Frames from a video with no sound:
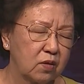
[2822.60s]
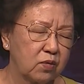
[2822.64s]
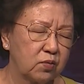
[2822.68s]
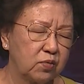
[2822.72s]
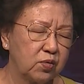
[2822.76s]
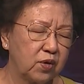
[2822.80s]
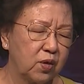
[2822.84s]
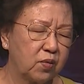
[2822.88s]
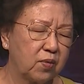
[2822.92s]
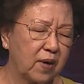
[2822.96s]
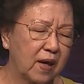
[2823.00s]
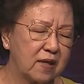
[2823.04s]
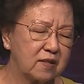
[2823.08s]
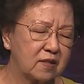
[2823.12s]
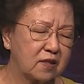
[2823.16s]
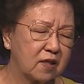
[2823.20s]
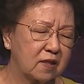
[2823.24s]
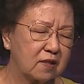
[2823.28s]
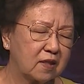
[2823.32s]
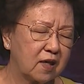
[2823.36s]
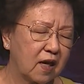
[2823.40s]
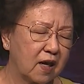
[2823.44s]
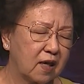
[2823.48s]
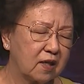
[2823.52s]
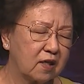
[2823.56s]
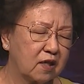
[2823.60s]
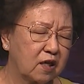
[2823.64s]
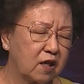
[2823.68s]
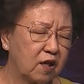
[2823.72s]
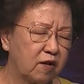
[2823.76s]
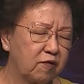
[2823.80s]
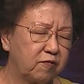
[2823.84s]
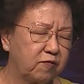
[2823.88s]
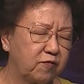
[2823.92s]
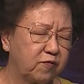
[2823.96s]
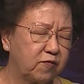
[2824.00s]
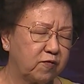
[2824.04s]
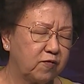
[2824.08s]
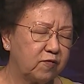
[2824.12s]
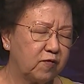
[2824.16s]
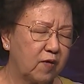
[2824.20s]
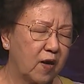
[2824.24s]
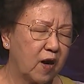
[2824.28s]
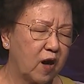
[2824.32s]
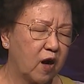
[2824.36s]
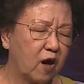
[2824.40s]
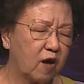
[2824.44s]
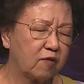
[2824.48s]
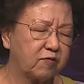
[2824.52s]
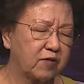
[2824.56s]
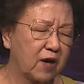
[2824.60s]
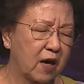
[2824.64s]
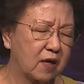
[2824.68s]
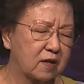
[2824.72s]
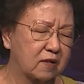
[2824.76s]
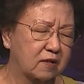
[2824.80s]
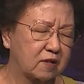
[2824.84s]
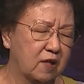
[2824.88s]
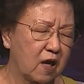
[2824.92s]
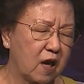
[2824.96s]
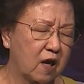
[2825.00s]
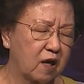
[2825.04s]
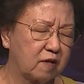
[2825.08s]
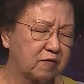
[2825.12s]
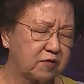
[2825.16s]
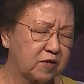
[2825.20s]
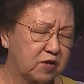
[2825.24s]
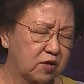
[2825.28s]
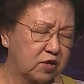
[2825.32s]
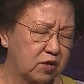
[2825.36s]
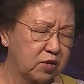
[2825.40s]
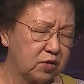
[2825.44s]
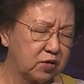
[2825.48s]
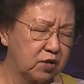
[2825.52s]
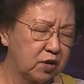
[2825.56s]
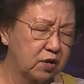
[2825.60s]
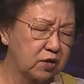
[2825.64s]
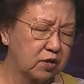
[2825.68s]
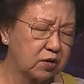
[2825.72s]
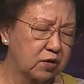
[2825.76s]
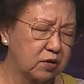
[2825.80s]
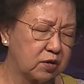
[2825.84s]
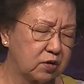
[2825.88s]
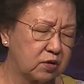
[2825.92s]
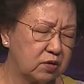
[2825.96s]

we once again give of ourselves to you.